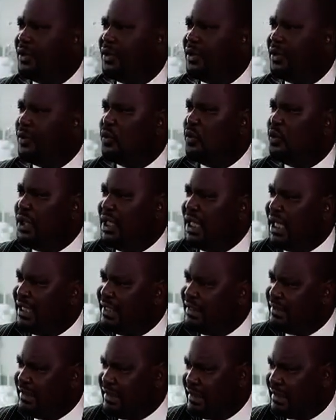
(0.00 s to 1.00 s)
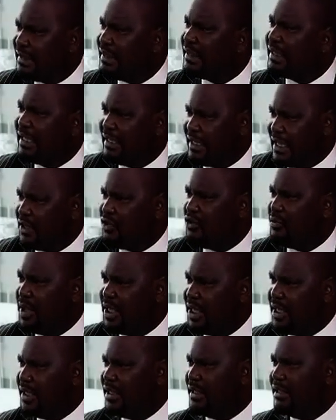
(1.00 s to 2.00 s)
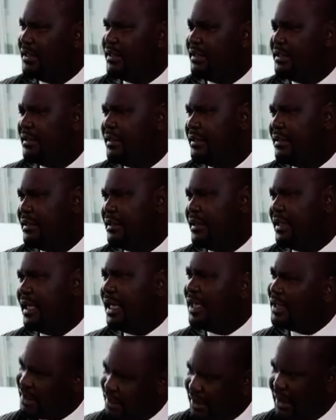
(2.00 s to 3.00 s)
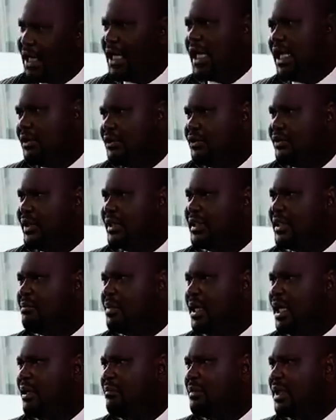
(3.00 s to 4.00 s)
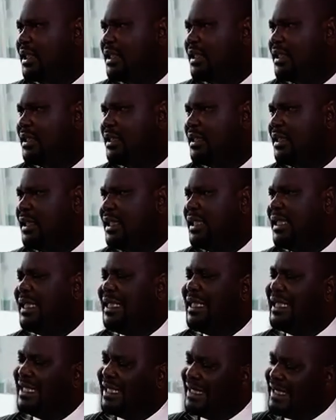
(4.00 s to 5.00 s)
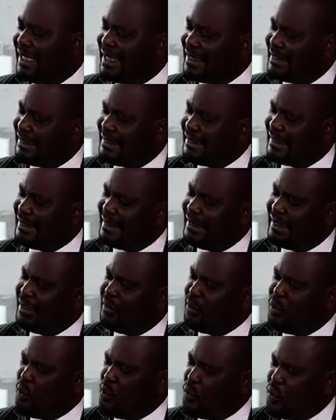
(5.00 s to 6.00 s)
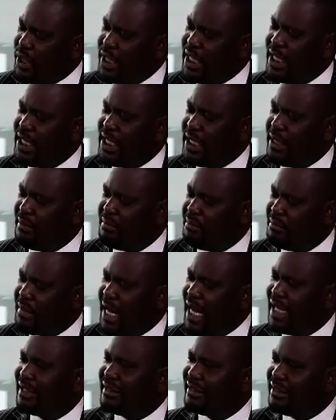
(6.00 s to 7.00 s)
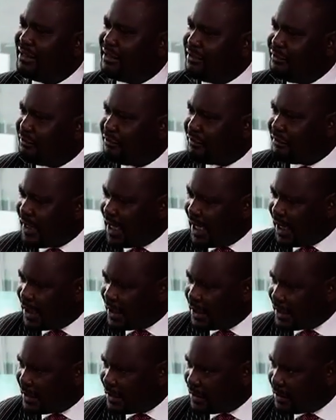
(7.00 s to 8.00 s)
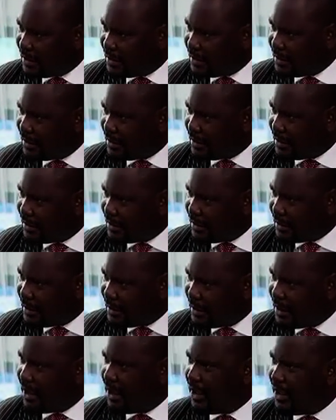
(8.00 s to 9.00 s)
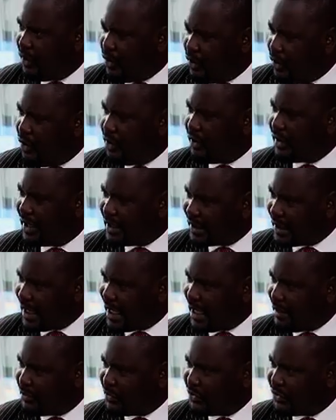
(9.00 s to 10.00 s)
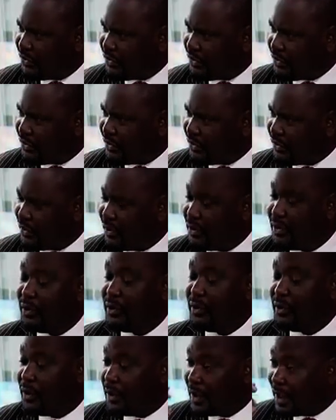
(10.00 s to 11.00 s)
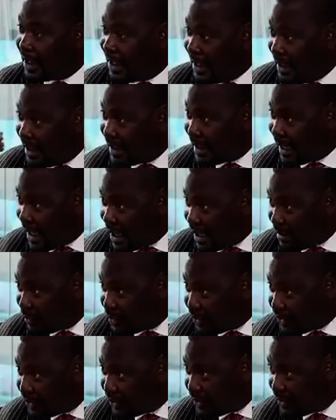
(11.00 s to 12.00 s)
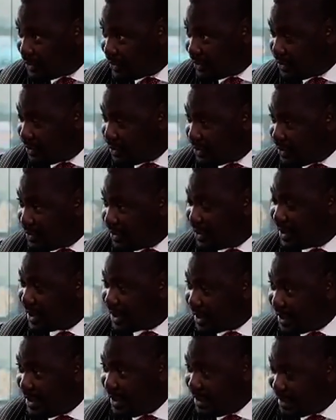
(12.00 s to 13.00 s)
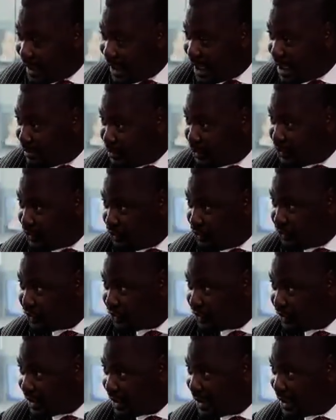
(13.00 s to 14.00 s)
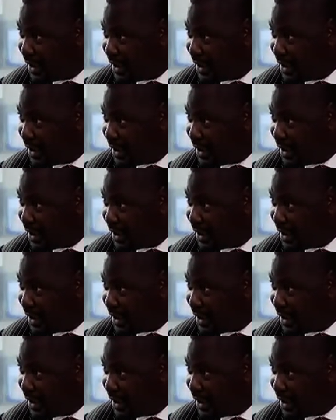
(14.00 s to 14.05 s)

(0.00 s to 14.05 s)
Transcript: we are insisting as a committee and as a house, as a parliament, that we must define all the terms, key terms used in